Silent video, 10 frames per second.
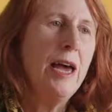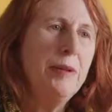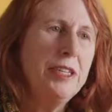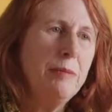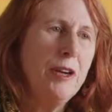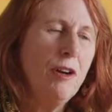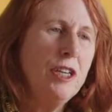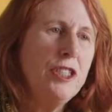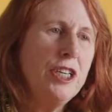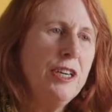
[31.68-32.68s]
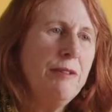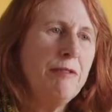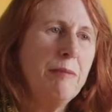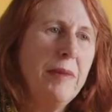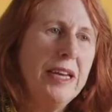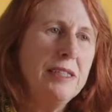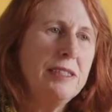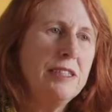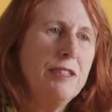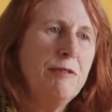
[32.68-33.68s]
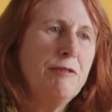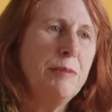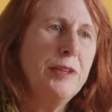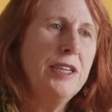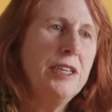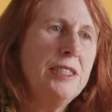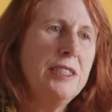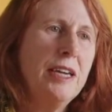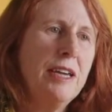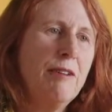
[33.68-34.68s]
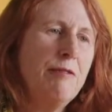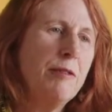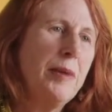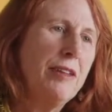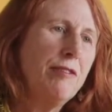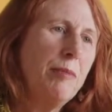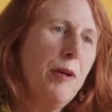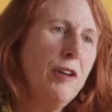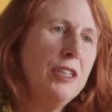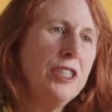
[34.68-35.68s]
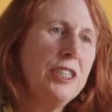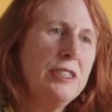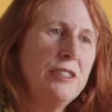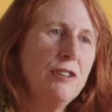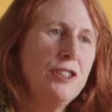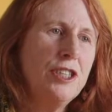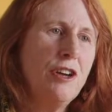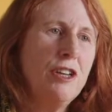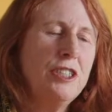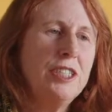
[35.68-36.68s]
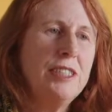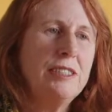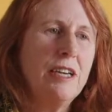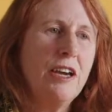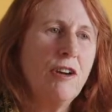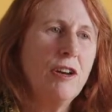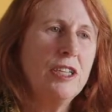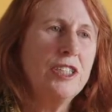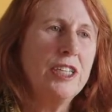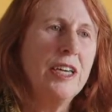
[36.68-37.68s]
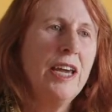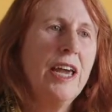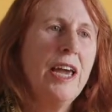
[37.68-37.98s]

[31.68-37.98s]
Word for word: epidemiology, from medicine, from nursing, from anthropology, sociology, psychology.